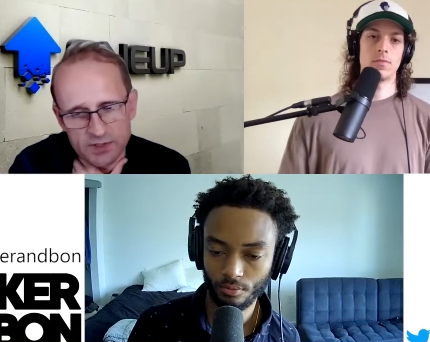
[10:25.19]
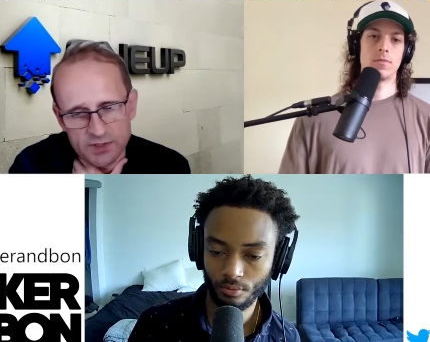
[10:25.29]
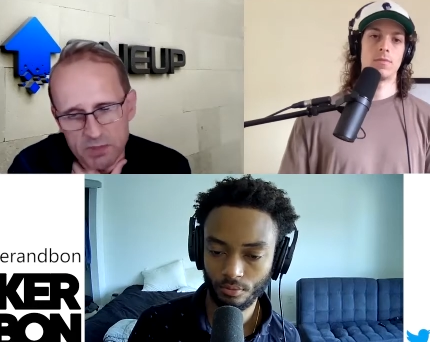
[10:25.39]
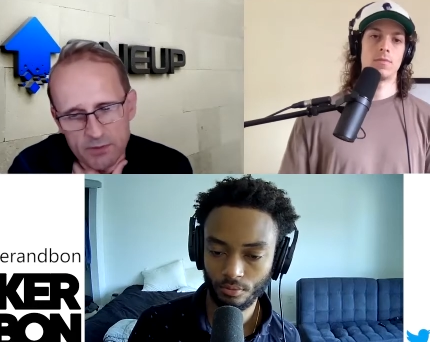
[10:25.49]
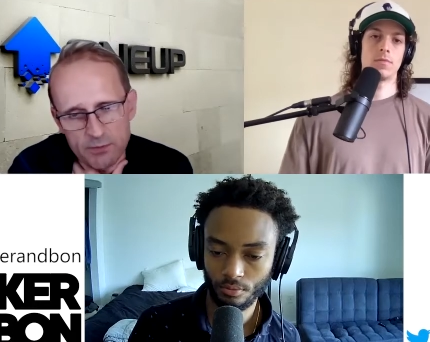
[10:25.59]
Speaker 1: to
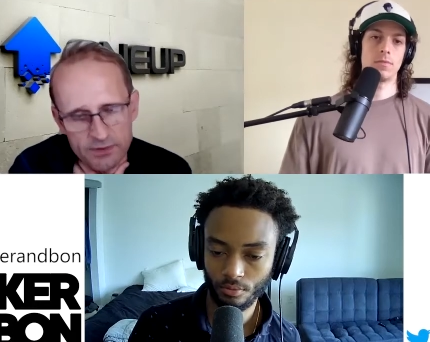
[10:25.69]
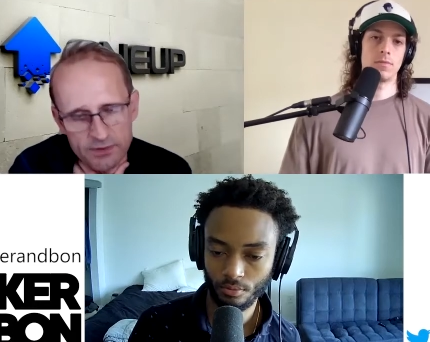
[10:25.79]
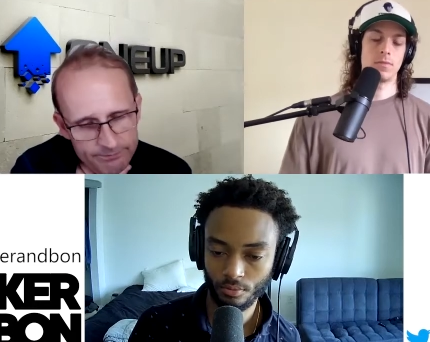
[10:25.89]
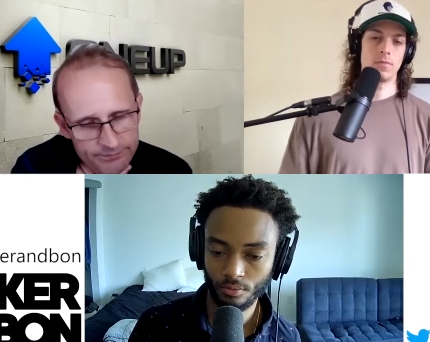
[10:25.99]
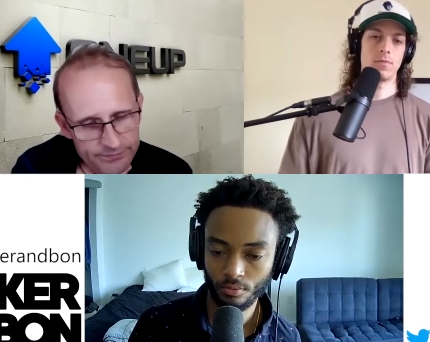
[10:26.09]
compete with.
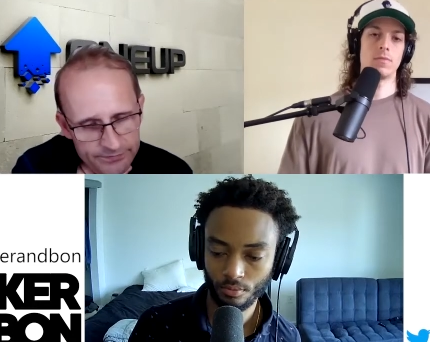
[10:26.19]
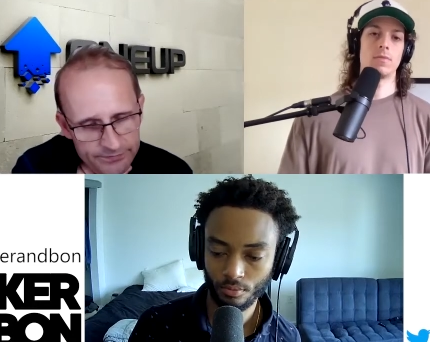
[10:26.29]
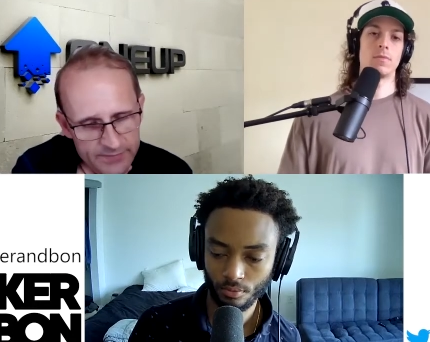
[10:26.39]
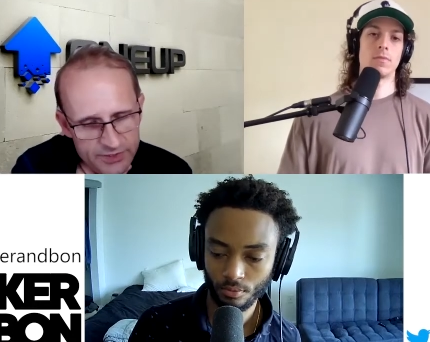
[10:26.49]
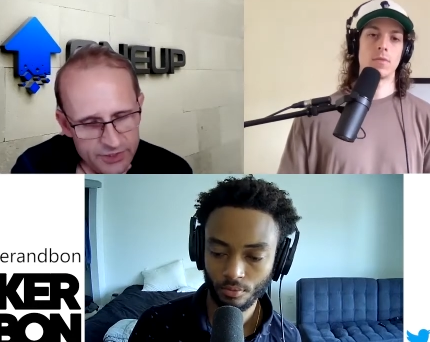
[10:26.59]

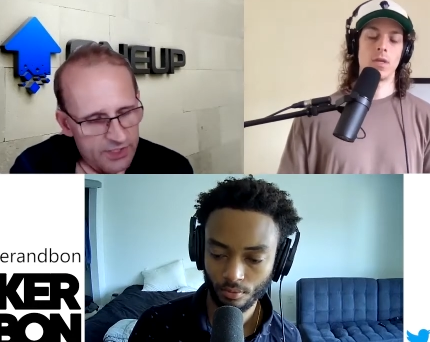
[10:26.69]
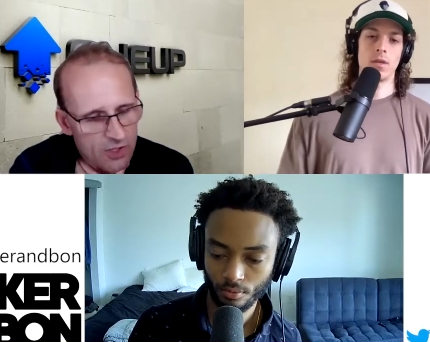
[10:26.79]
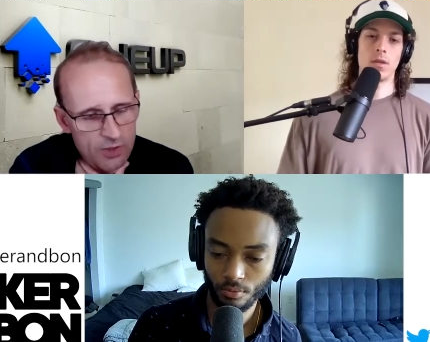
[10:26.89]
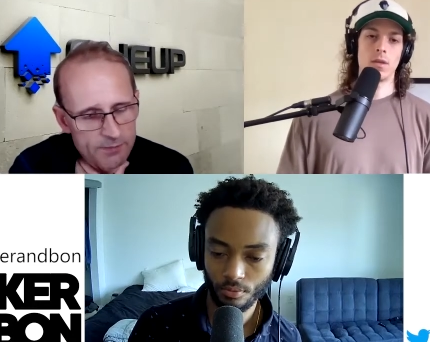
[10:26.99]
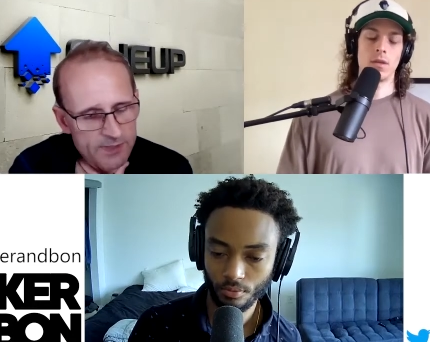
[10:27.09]
It's just
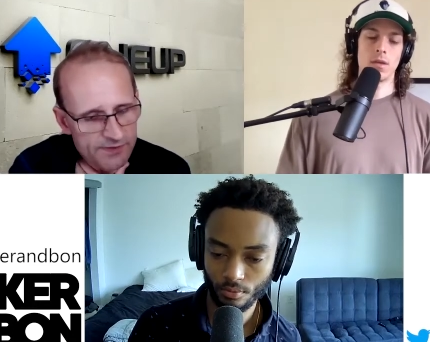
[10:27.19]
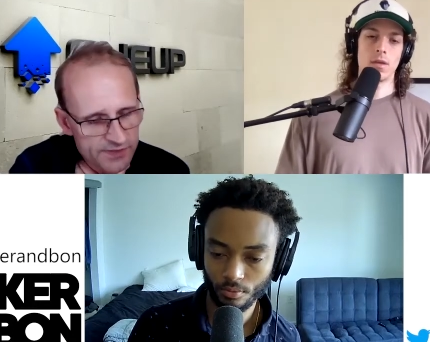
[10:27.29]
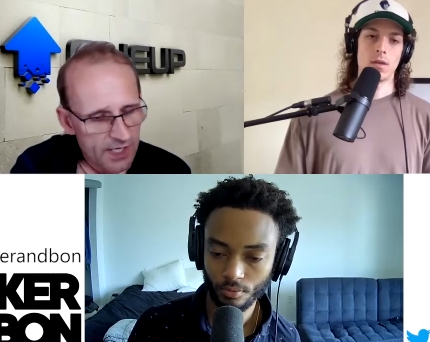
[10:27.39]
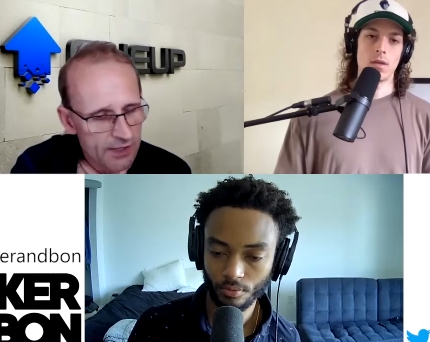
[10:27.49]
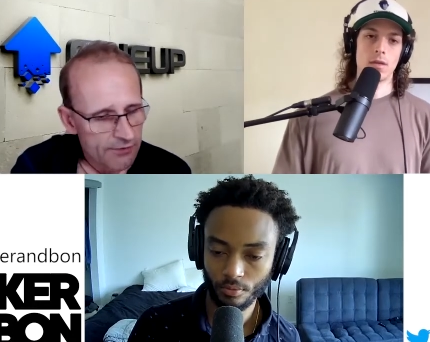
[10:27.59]
economies of
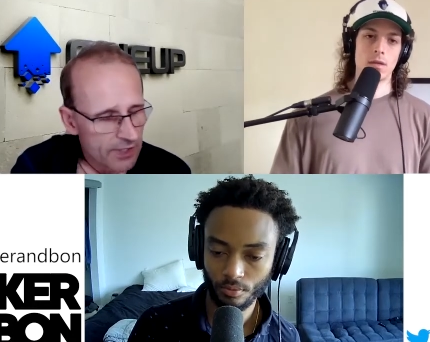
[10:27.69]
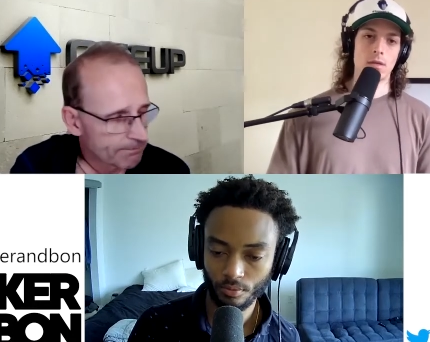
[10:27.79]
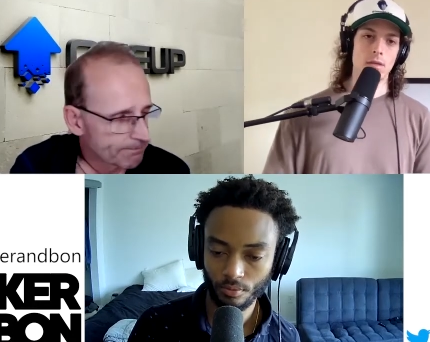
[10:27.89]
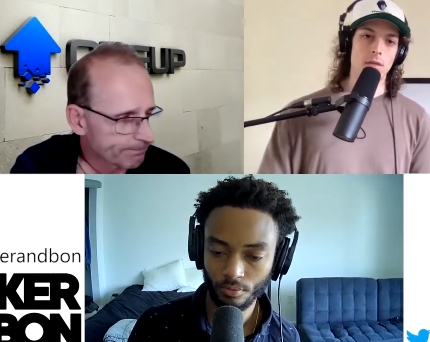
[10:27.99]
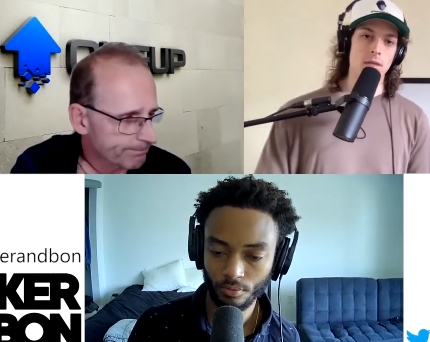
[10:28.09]
scale, right?
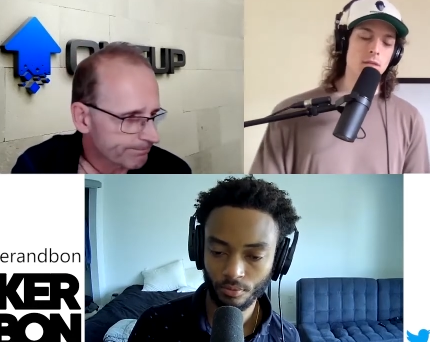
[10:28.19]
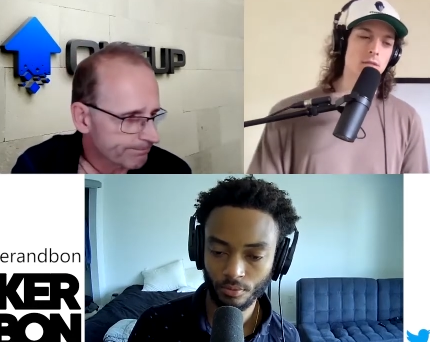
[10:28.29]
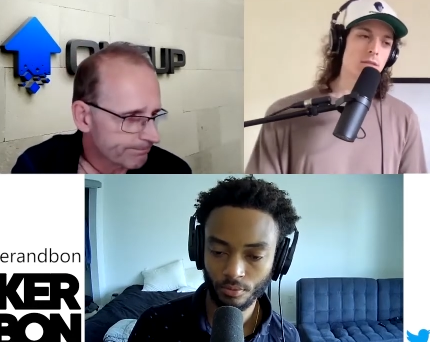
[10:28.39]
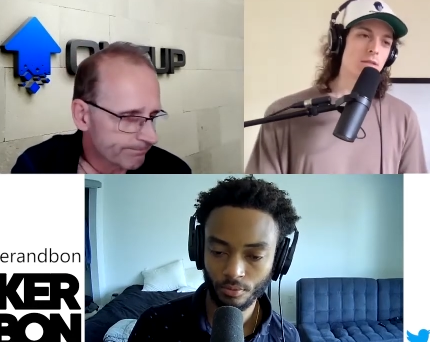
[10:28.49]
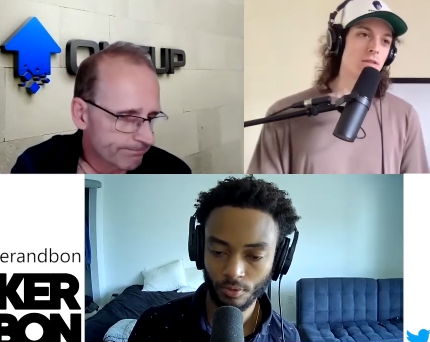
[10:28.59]

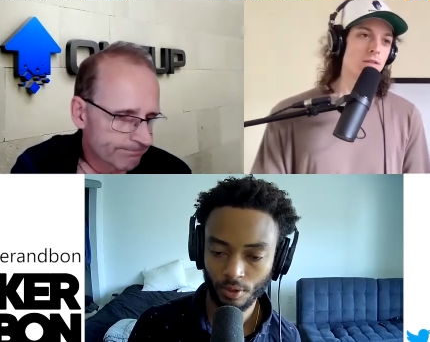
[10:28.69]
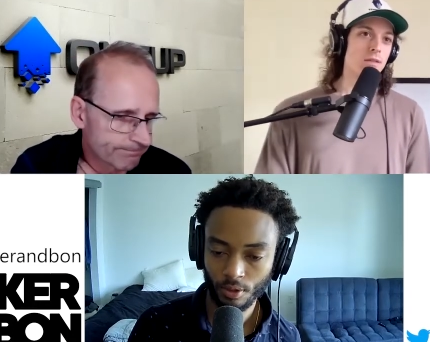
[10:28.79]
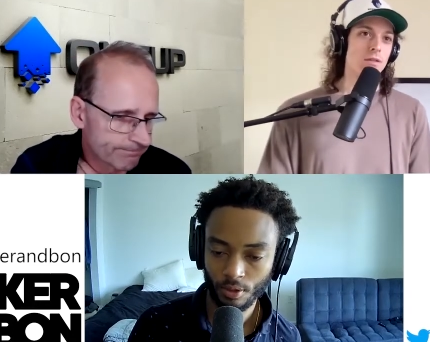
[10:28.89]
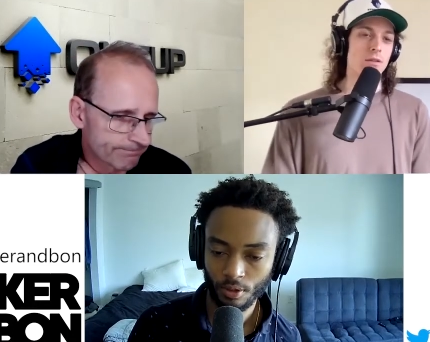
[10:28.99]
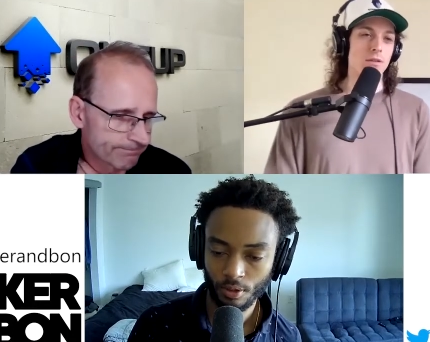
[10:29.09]
Speaker 2: Is the
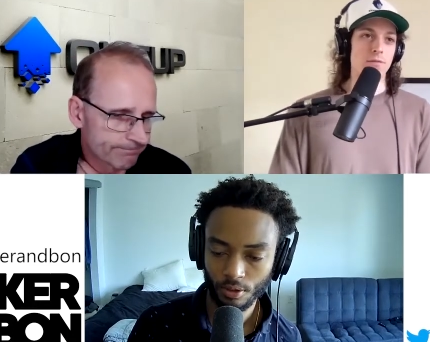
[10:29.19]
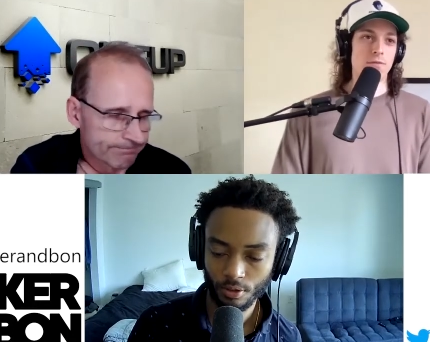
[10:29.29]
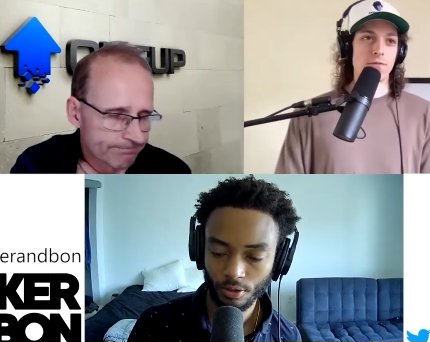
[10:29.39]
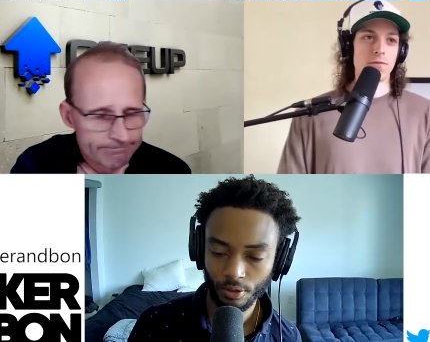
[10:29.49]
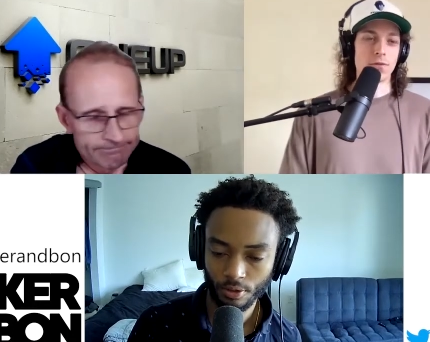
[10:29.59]

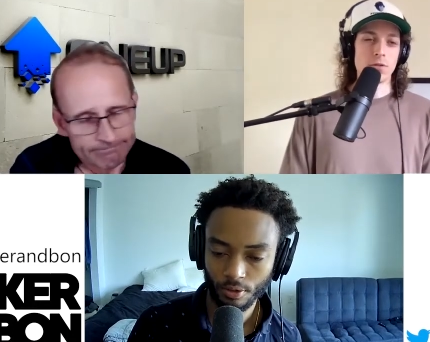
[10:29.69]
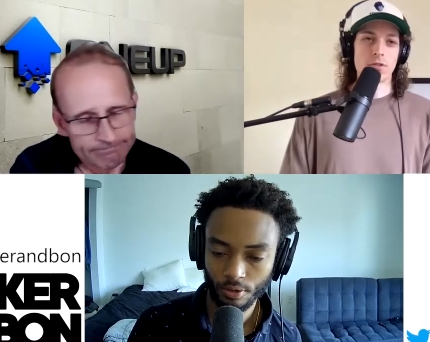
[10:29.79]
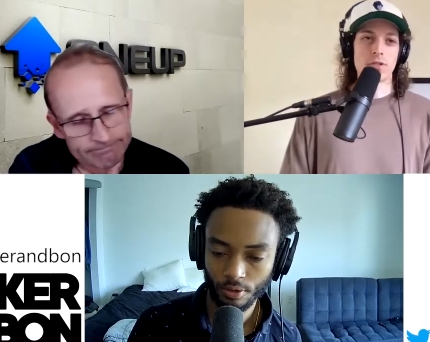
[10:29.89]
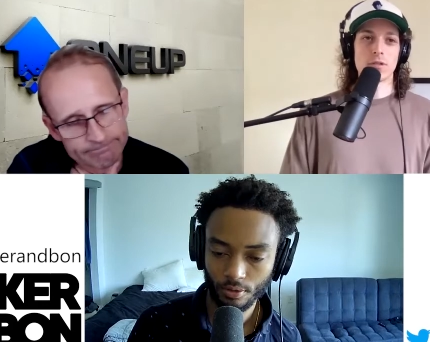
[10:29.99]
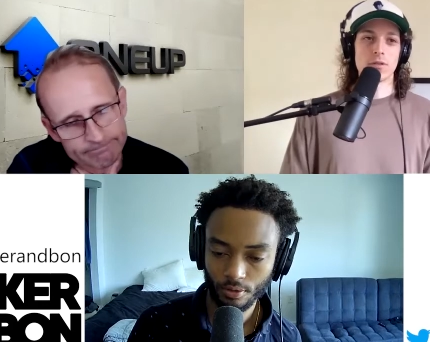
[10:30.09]

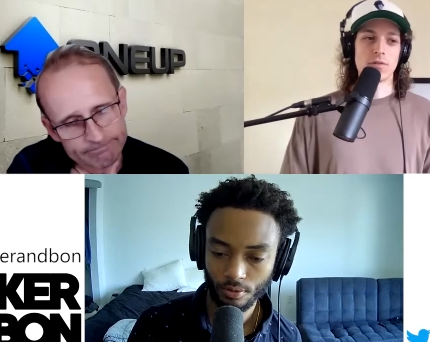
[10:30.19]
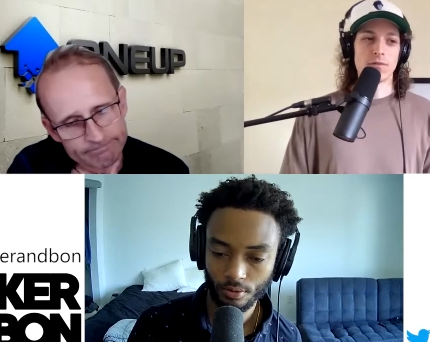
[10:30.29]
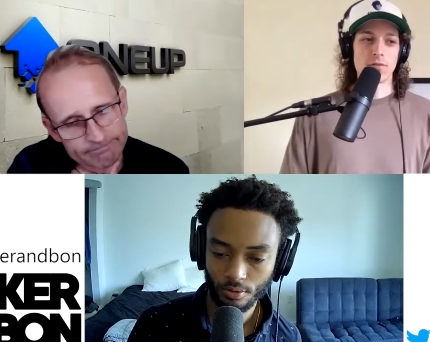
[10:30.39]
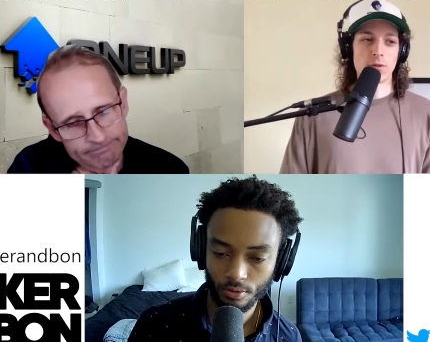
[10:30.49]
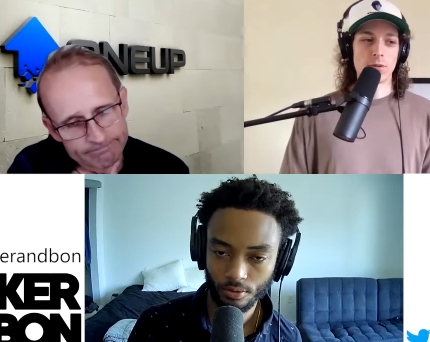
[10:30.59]
future going
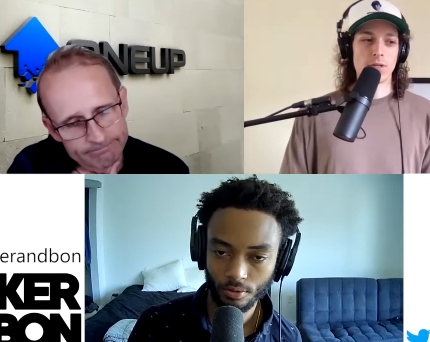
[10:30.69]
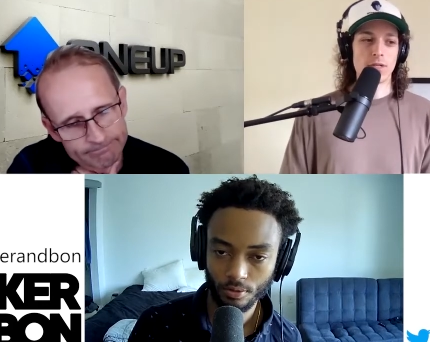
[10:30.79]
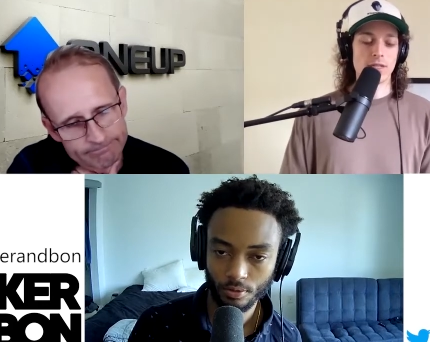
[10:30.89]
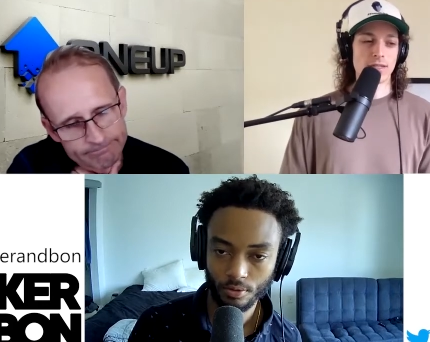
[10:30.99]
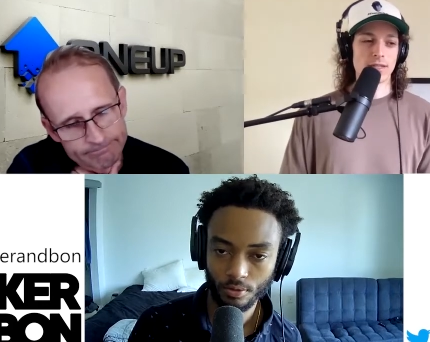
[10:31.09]

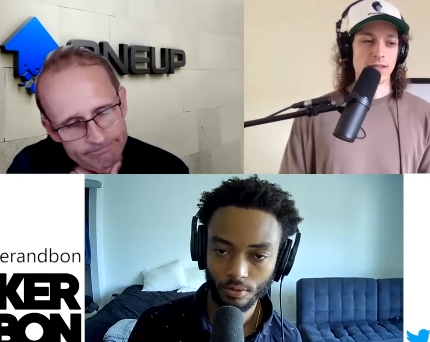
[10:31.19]
forward? Because